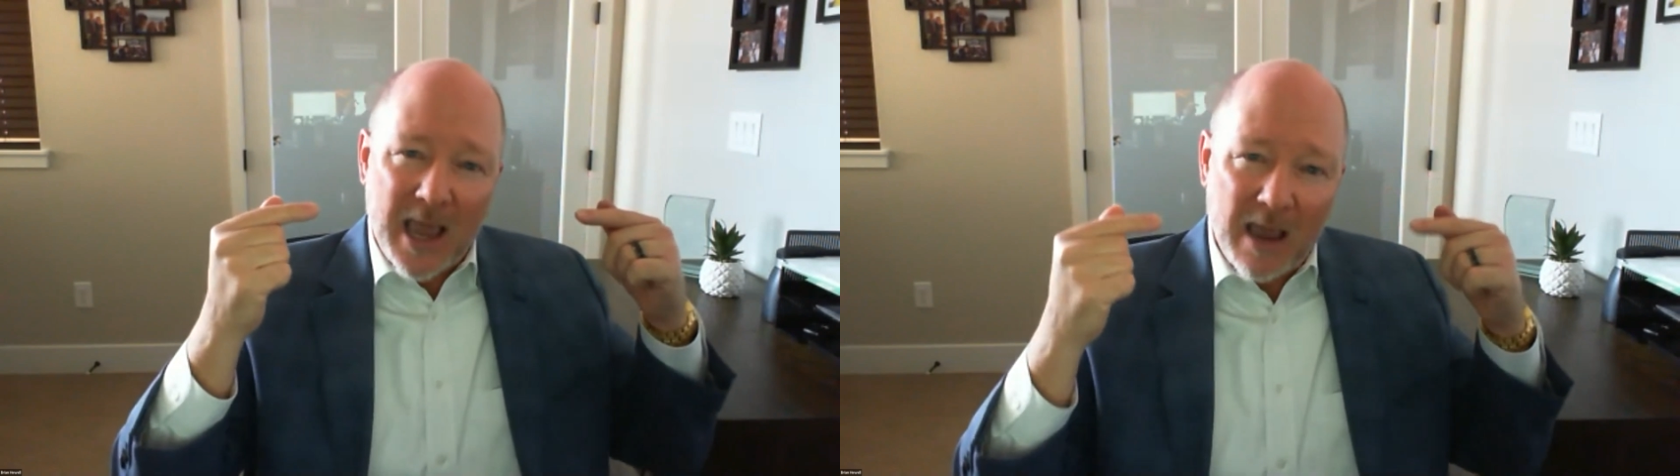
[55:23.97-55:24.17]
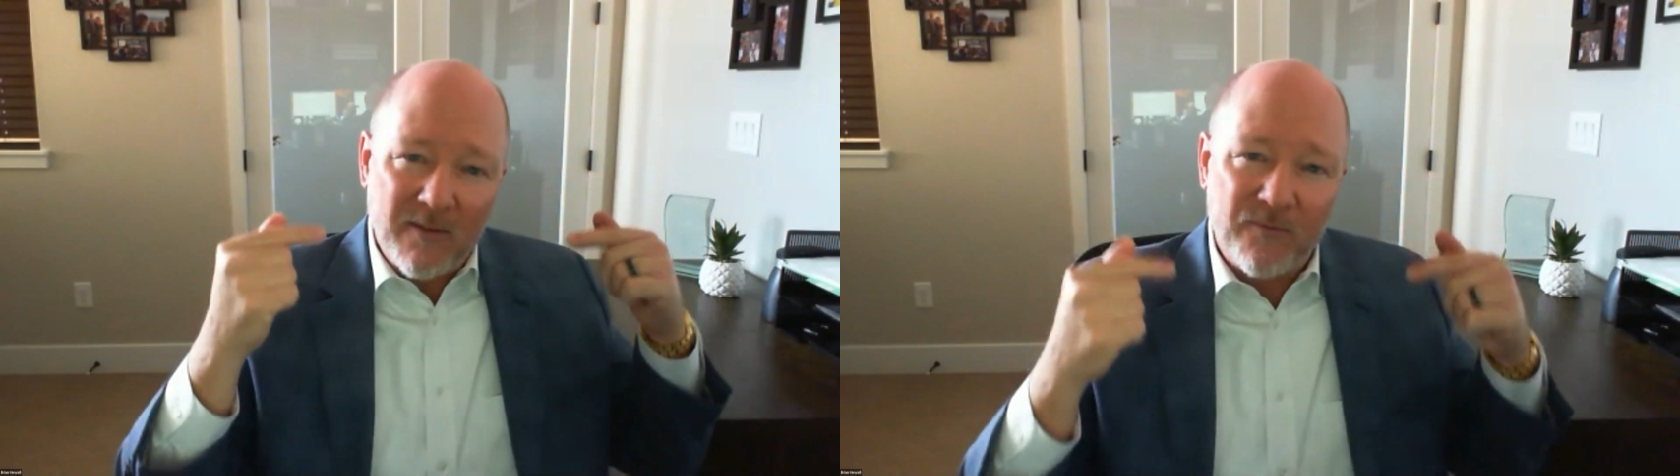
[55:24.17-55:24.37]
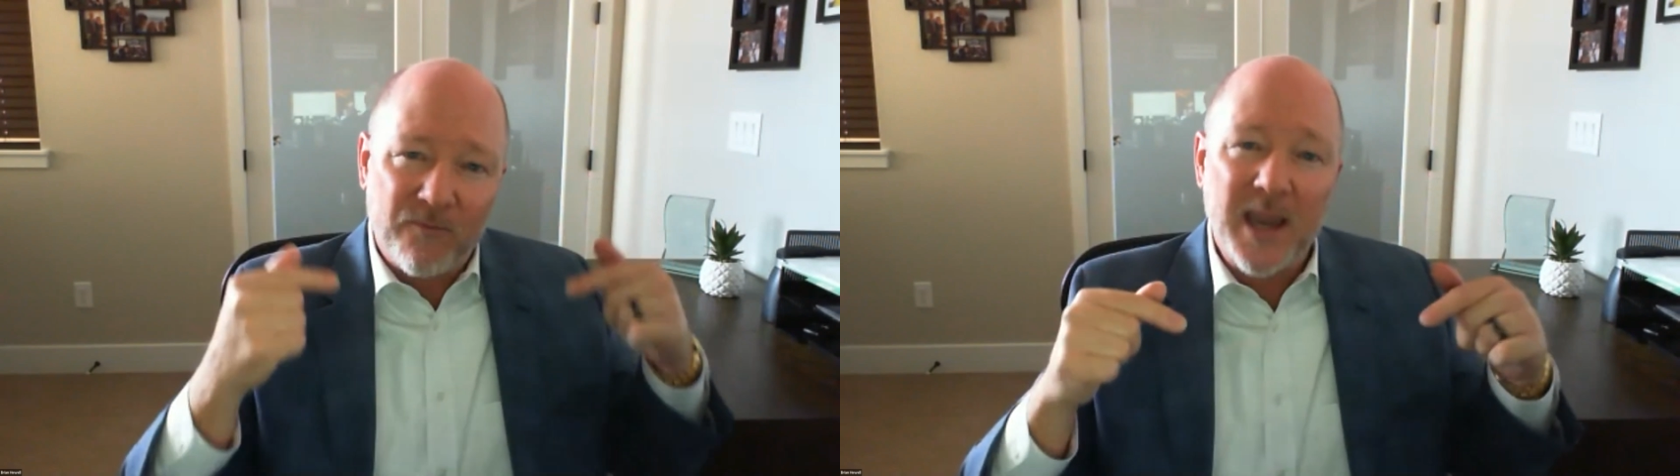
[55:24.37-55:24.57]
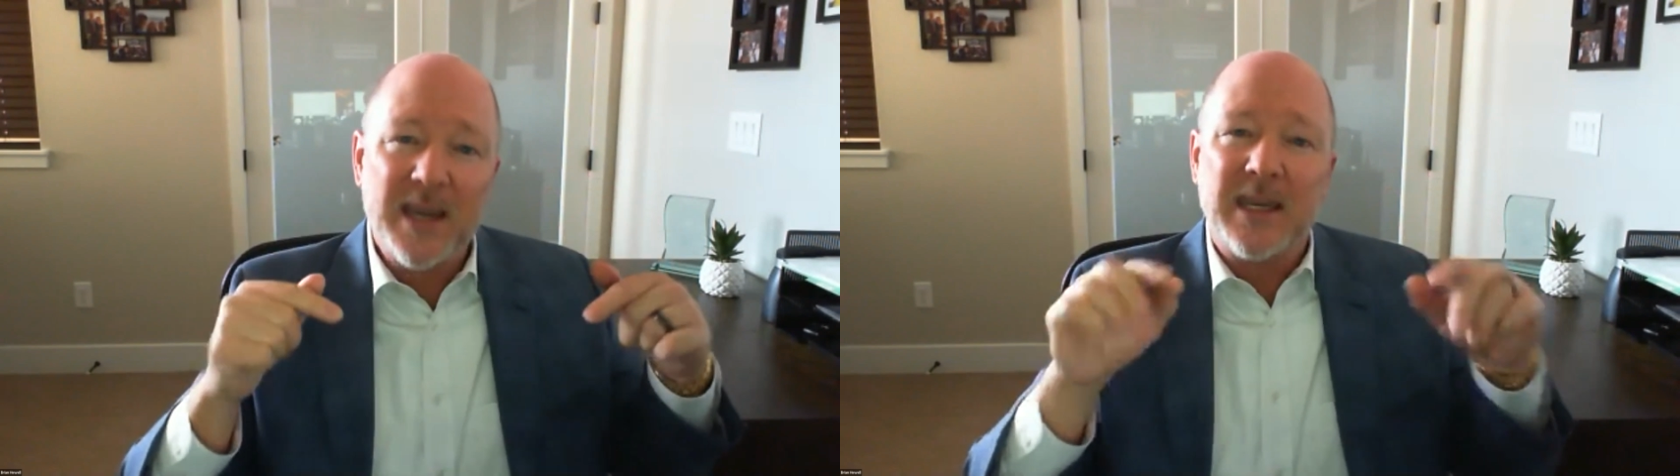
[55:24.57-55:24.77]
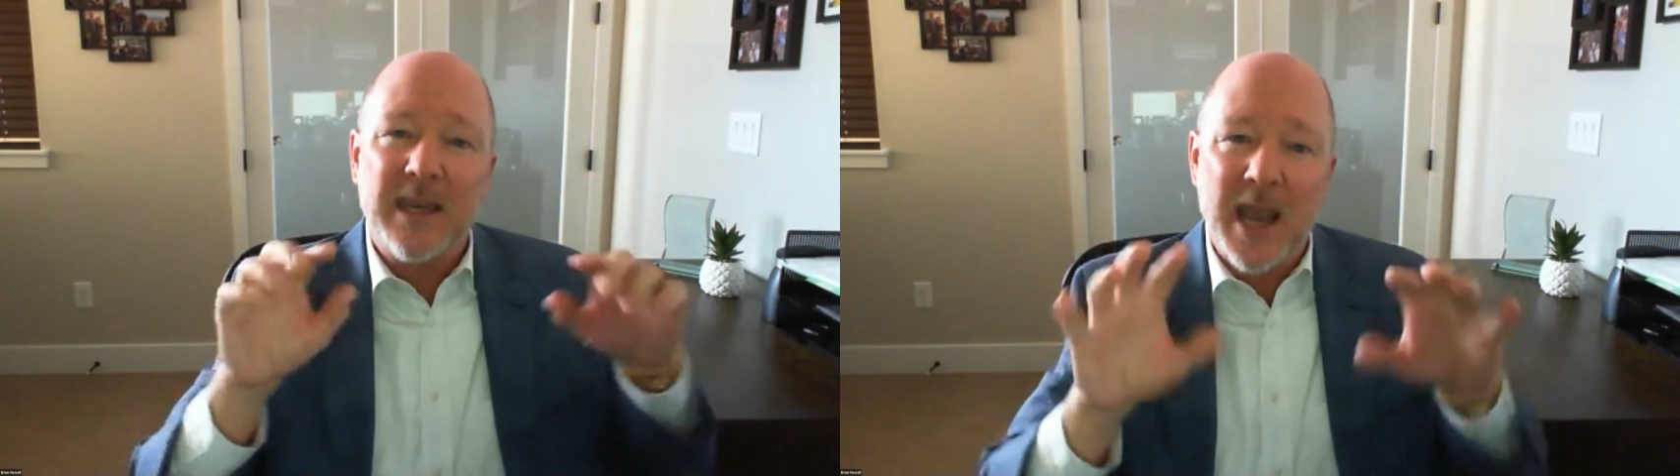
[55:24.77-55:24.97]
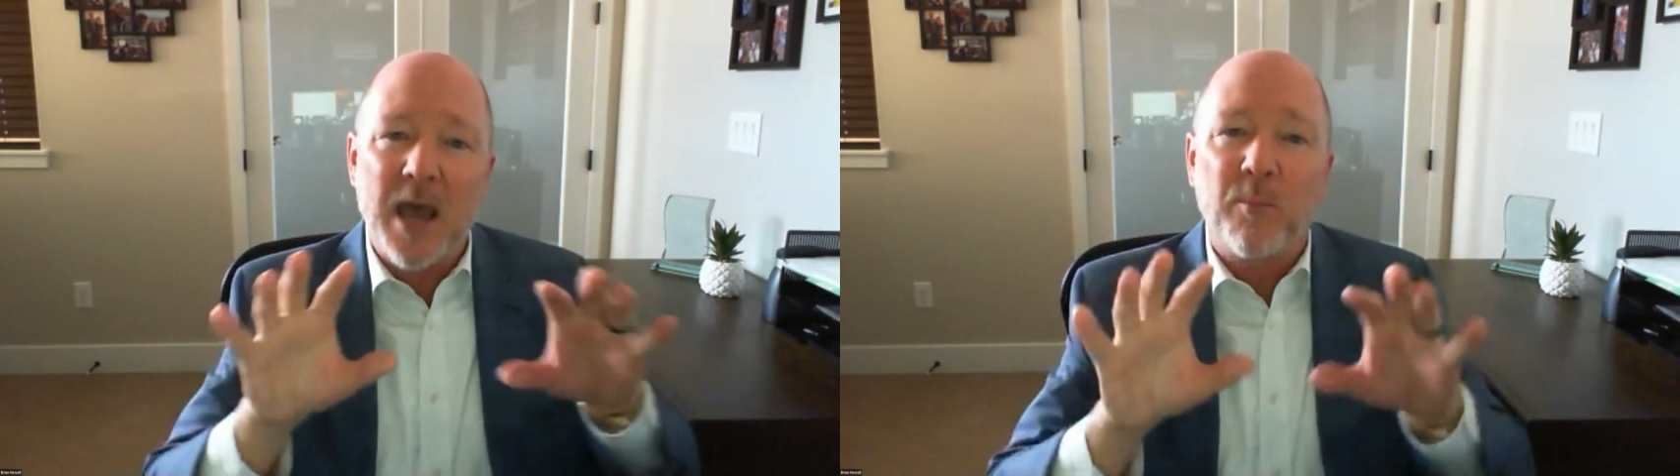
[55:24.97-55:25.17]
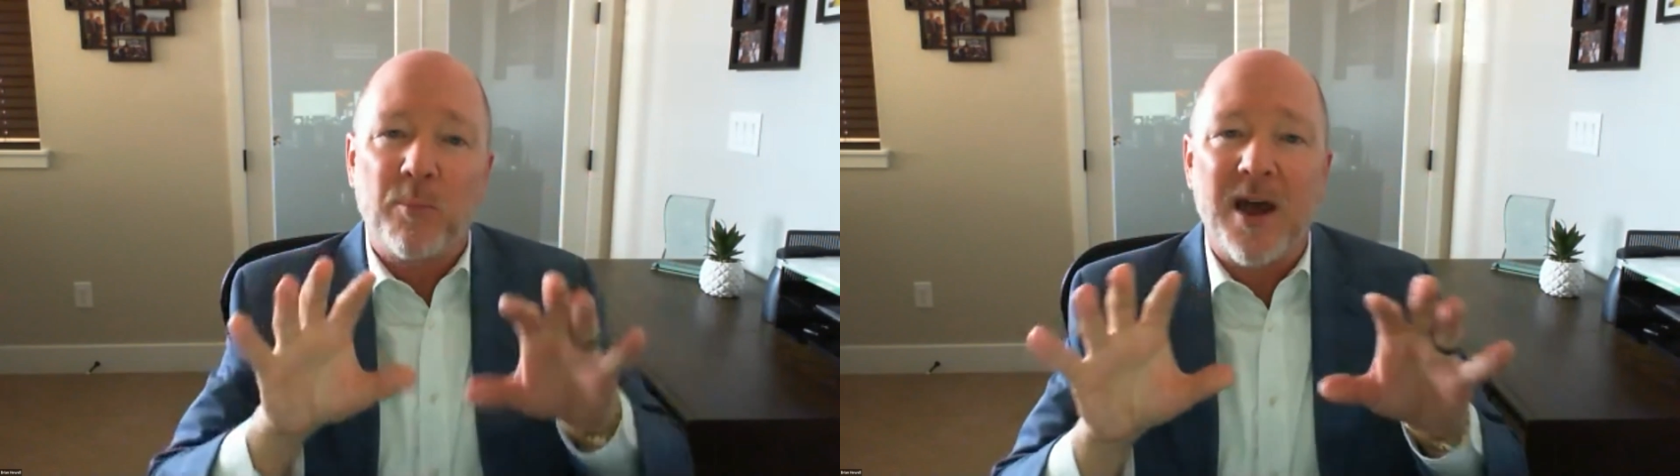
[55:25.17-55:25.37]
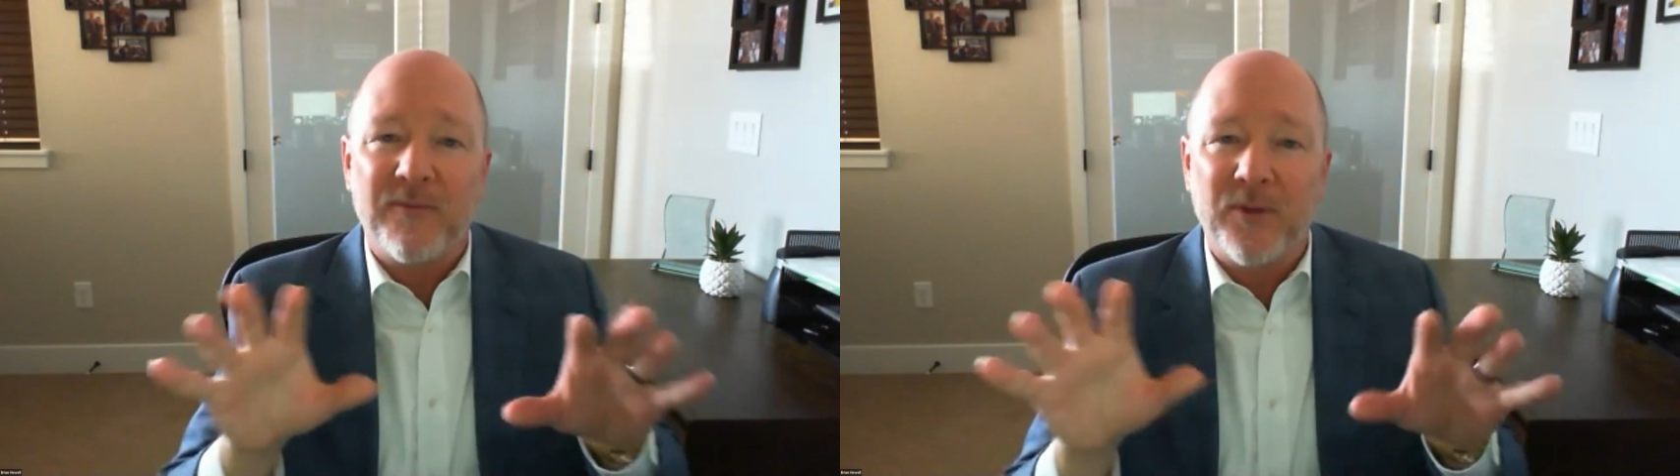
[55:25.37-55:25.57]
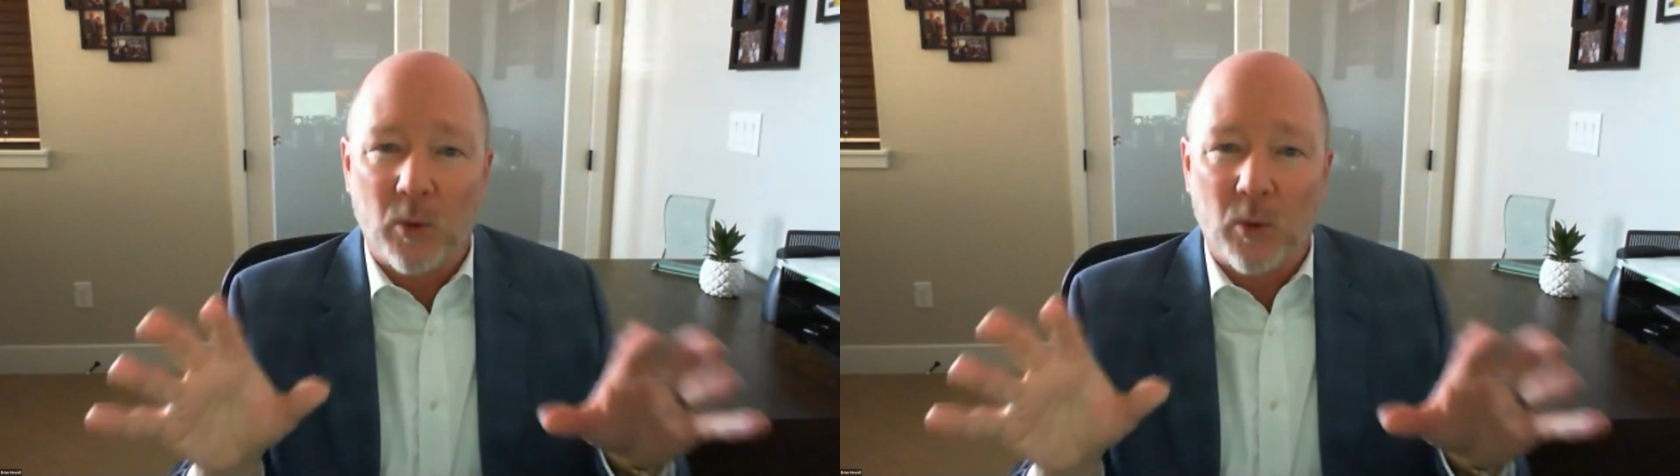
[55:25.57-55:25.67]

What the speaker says: of finding nonprofit